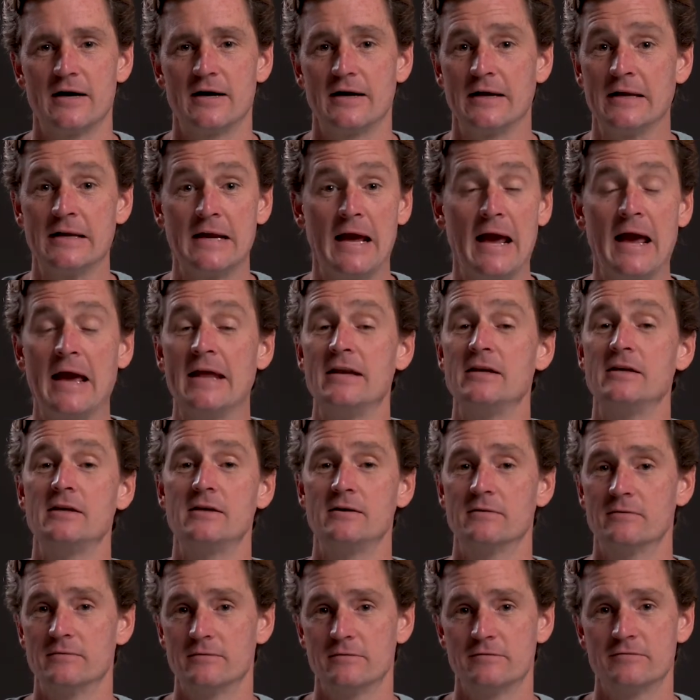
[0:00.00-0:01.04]
in
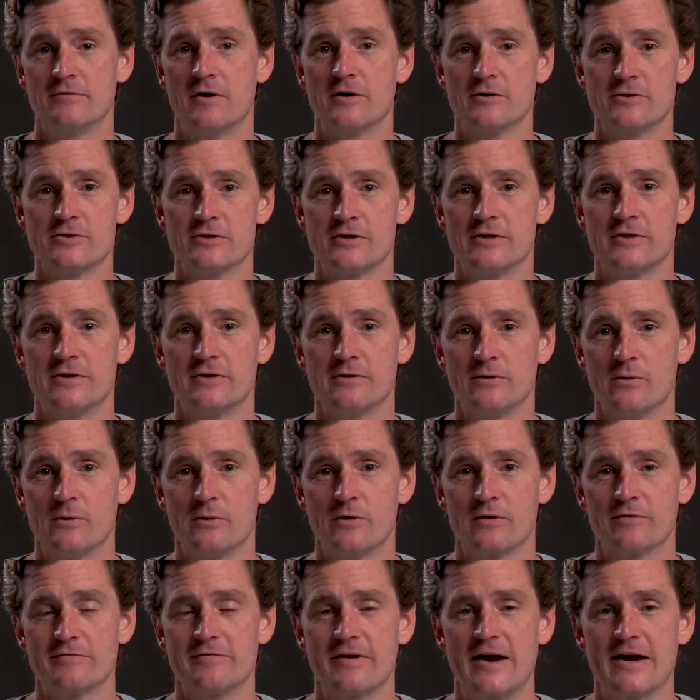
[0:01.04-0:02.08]
any function
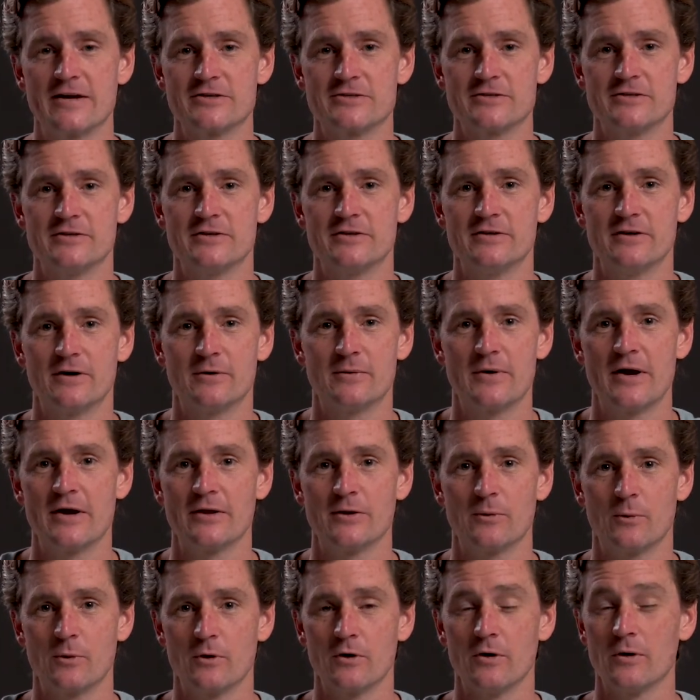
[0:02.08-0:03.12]
or fashion around
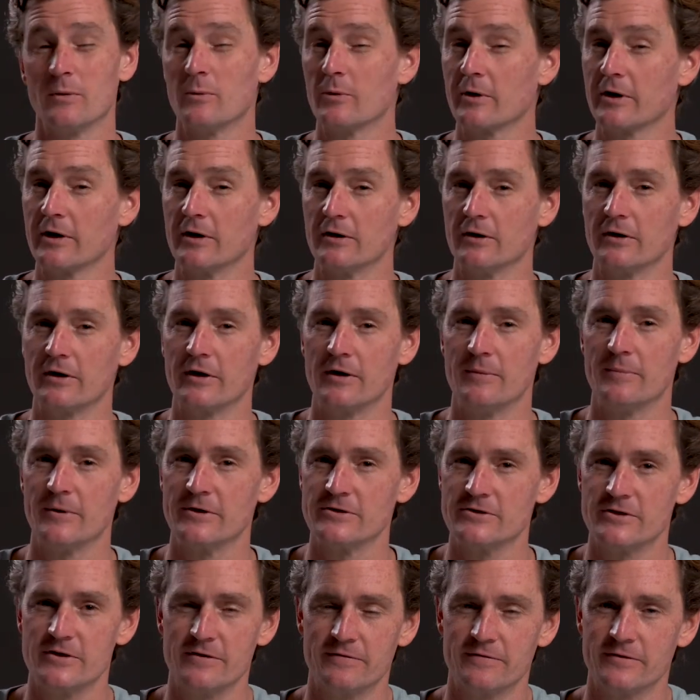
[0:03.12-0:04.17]
the world. And we're going to look at a
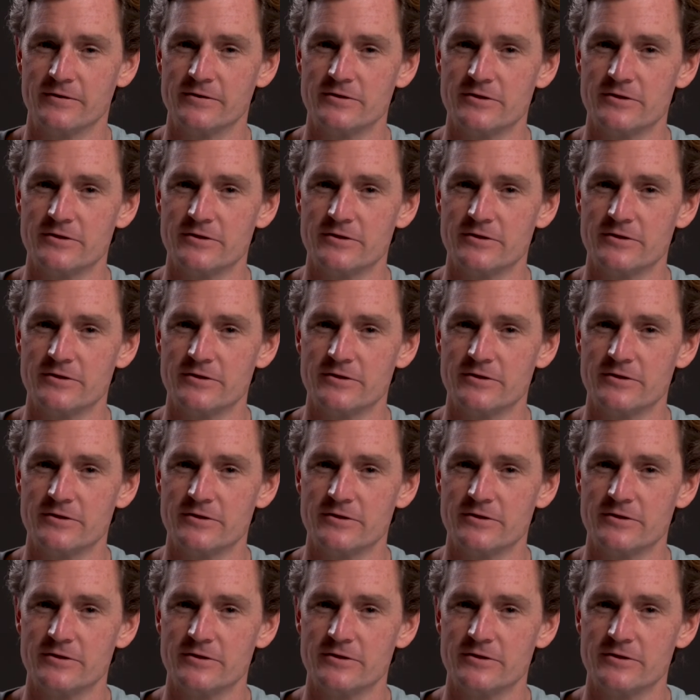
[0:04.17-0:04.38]
bunch of different